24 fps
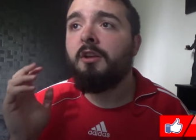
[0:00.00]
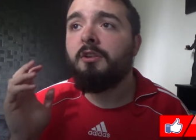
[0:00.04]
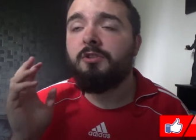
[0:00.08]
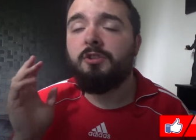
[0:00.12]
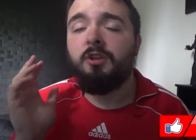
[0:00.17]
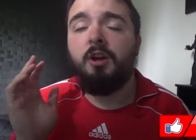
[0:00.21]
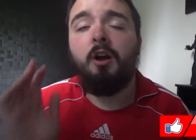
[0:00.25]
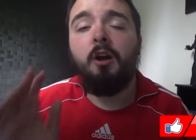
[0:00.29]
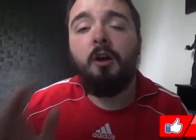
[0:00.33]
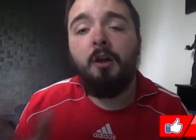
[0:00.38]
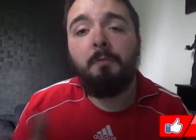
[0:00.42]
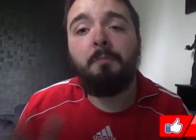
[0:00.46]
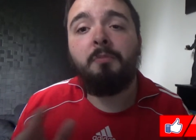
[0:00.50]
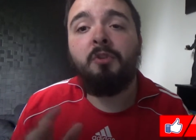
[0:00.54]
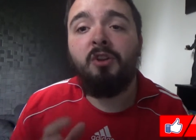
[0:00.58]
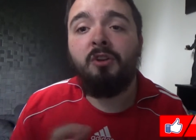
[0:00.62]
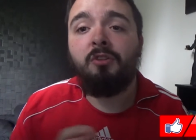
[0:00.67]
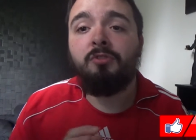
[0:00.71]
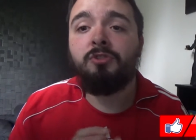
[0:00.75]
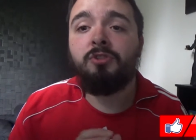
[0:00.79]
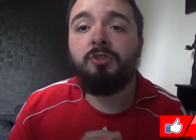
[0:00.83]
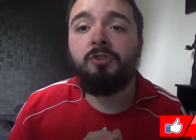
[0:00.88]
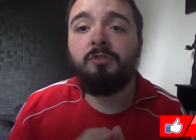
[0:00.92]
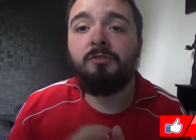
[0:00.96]
so I hope you
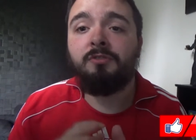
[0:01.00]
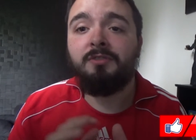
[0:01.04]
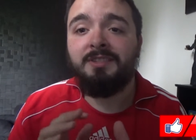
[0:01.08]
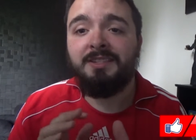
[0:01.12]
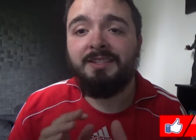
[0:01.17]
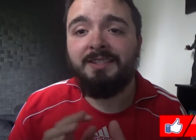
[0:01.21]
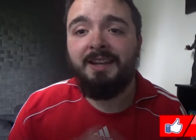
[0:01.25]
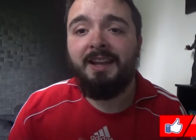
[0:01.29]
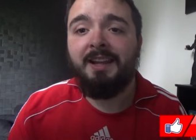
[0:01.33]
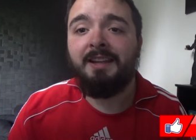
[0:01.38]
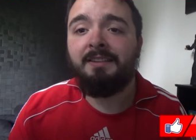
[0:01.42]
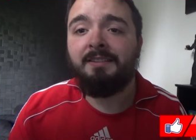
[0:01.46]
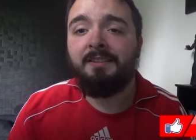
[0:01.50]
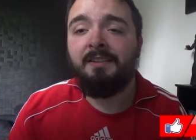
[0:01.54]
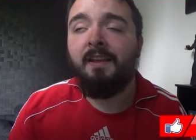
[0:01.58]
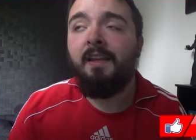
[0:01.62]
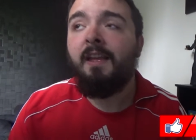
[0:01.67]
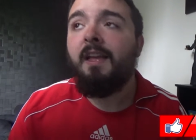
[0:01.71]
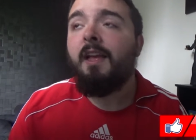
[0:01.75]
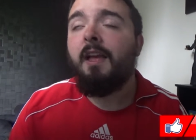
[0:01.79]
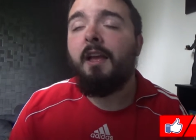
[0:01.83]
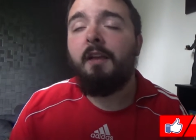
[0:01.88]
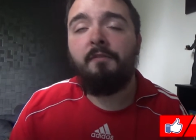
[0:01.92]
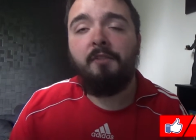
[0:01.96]
guys can understand
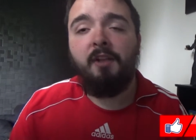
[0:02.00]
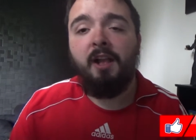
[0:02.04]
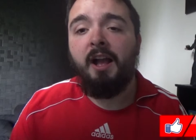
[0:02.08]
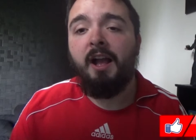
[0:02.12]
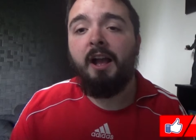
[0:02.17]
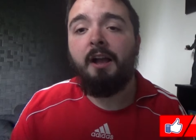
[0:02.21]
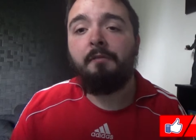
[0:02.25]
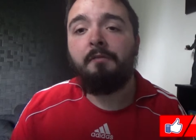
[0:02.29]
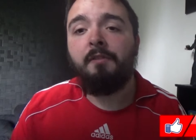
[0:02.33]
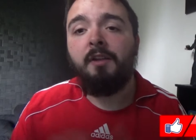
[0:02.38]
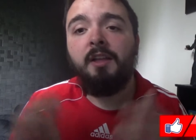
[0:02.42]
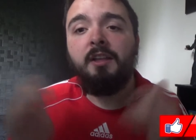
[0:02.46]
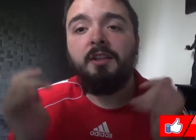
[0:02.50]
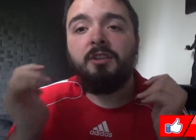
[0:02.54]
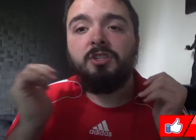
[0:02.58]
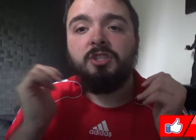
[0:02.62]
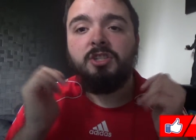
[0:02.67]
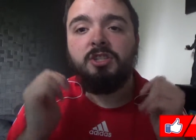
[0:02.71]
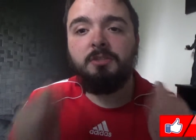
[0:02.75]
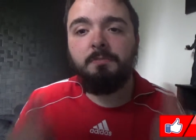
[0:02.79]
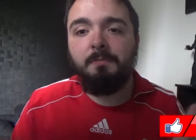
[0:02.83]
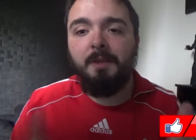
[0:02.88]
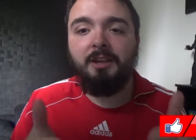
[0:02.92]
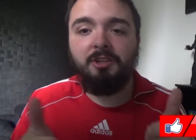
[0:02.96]
if you have
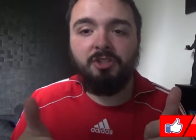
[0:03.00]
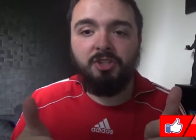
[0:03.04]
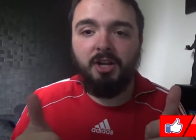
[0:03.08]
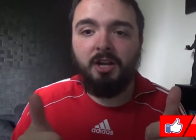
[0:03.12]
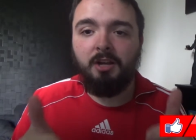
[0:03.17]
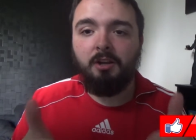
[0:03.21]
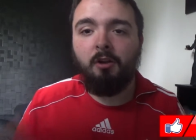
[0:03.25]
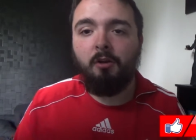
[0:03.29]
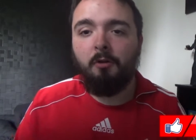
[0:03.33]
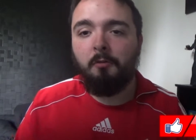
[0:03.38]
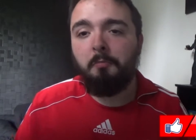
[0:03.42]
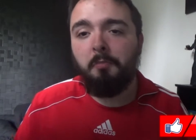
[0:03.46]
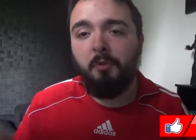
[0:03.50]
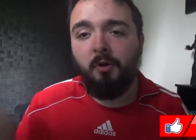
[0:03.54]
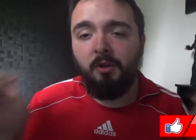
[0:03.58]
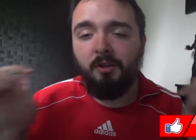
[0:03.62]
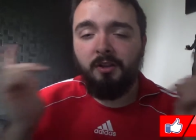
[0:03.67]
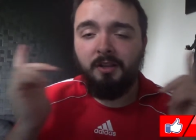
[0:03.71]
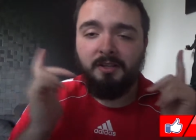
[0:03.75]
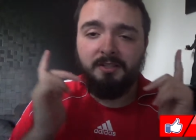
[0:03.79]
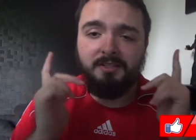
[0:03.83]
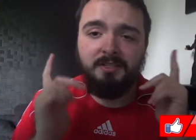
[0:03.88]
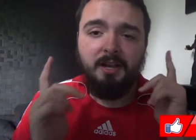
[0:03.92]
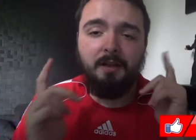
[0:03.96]
smash that like
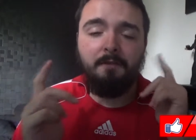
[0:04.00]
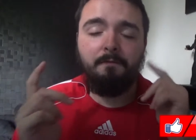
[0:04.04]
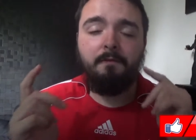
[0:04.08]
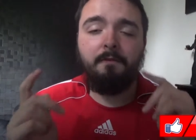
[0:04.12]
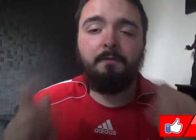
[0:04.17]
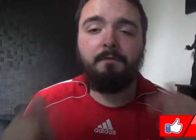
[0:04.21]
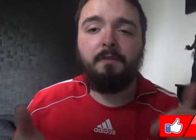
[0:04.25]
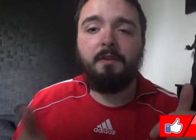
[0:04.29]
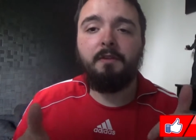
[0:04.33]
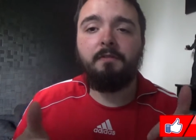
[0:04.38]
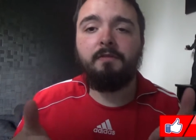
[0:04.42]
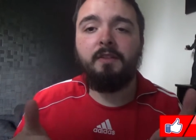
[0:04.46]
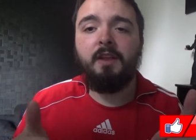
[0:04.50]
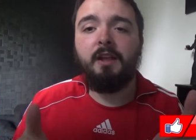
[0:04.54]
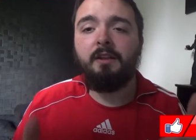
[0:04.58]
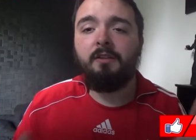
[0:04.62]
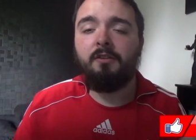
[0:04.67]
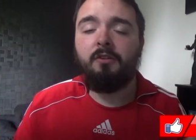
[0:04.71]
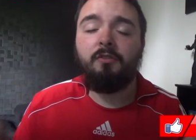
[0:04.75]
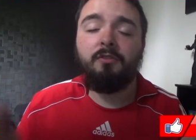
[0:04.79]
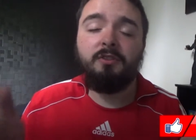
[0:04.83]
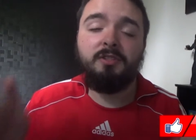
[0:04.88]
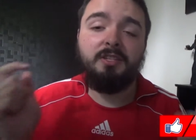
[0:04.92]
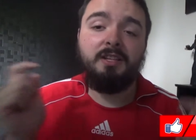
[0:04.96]
button that time for
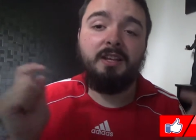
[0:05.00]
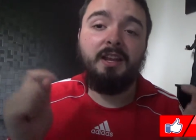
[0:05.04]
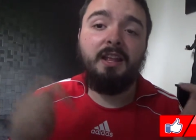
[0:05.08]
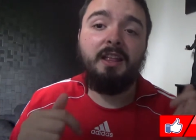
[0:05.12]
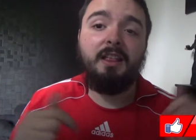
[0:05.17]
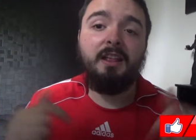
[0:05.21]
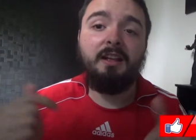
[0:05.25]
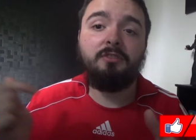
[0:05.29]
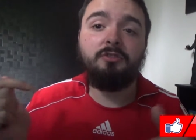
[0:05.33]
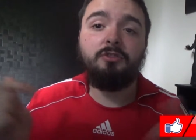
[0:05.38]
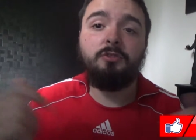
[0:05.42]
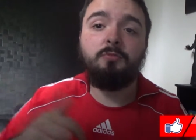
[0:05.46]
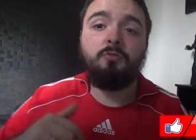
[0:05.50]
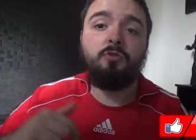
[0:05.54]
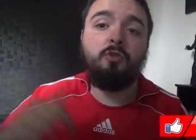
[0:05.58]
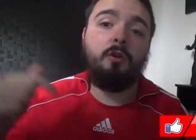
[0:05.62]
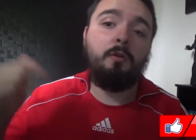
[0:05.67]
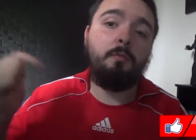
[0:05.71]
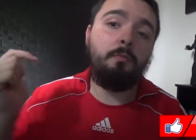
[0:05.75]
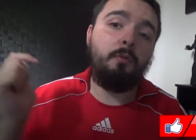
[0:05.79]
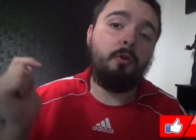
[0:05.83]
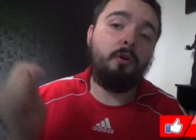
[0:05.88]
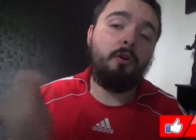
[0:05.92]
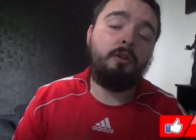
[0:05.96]
15 likes and hit that
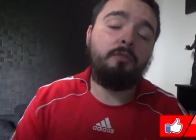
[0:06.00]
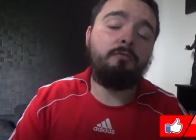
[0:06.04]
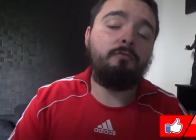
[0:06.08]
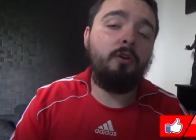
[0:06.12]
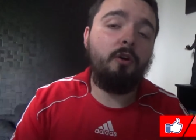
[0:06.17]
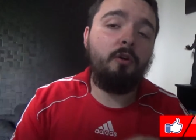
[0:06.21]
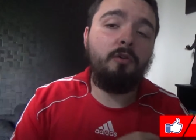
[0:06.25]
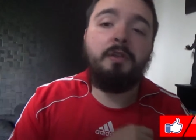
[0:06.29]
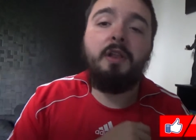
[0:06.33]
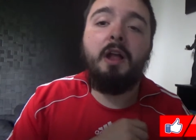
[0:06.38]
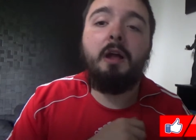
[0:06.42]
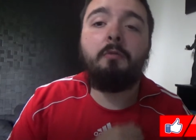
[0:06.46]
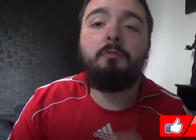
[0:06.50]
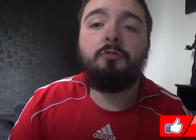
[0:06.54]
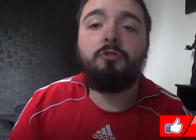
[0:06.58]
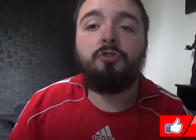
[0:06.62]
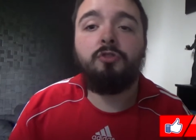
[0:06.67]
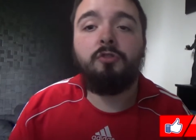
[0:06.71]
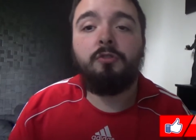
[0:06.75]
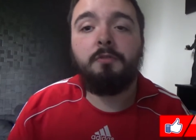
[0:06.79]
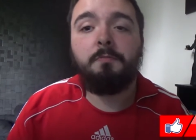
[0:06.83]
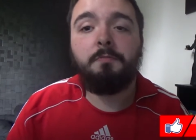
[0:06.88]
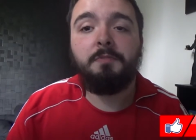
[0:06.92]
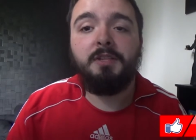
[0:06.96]
subscribe button right now and
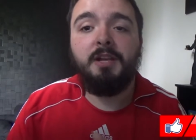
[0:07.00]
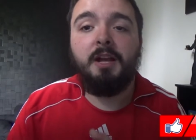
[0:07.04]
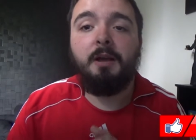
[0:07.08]
join the